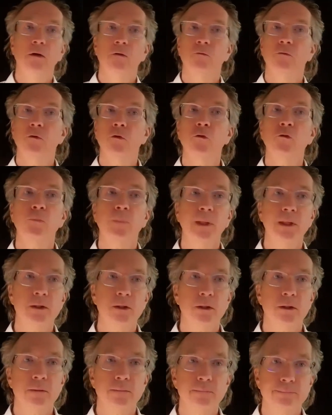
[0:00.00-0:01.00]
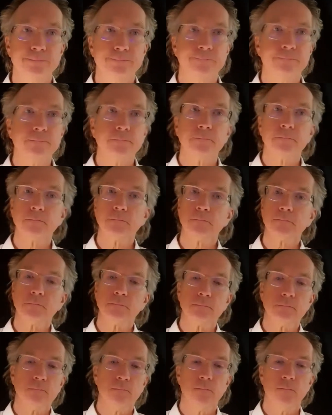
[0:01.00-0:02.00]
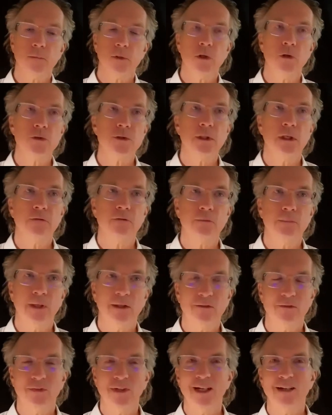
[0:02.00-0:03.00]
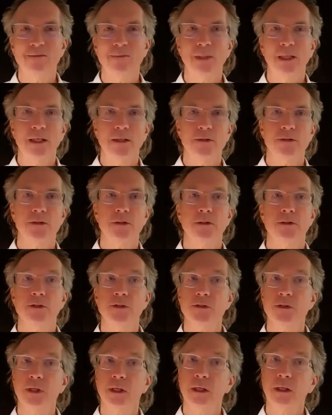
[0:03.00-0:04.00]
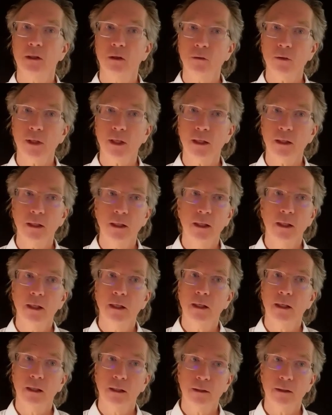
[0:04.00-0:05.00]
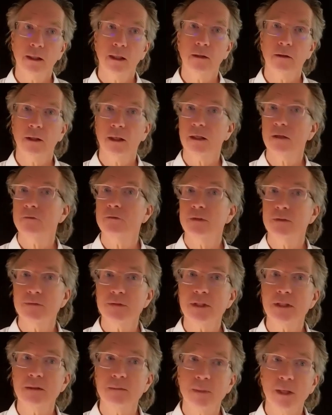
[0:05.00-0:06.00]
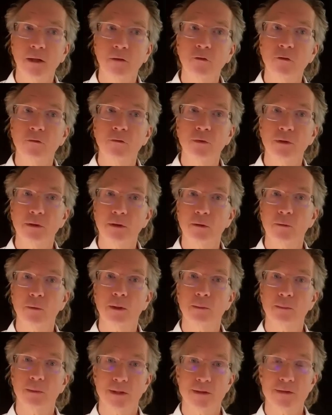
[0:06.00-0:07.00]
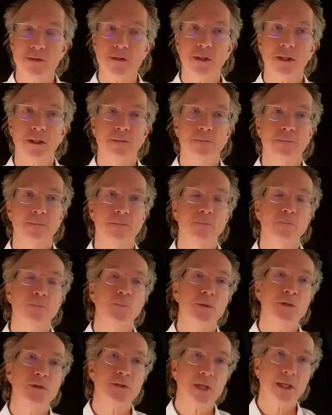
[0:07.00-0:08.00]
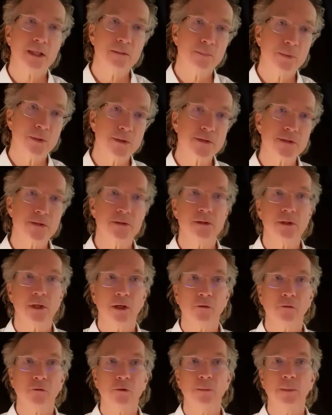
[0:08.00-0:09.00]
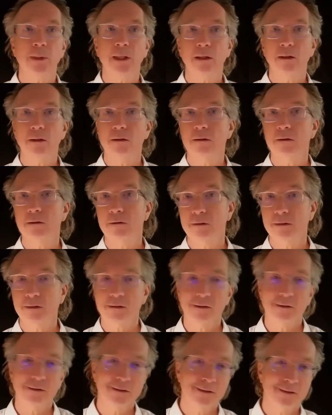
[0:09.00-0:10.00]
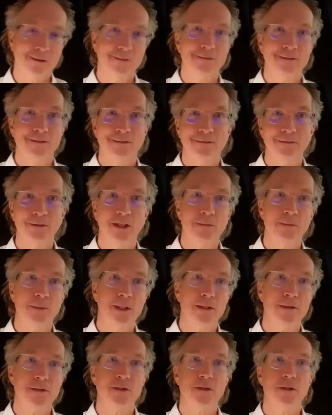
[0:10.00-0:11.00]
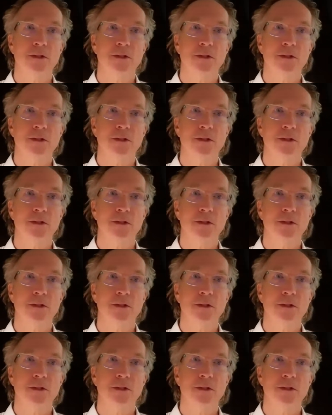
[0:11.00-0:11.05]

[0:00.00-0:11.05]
First speaker goes on for about 5 minutes, and she's thinking, okay, I got 15 minutes to figure out what I'm going to say. Second person talks for about 5 minutes.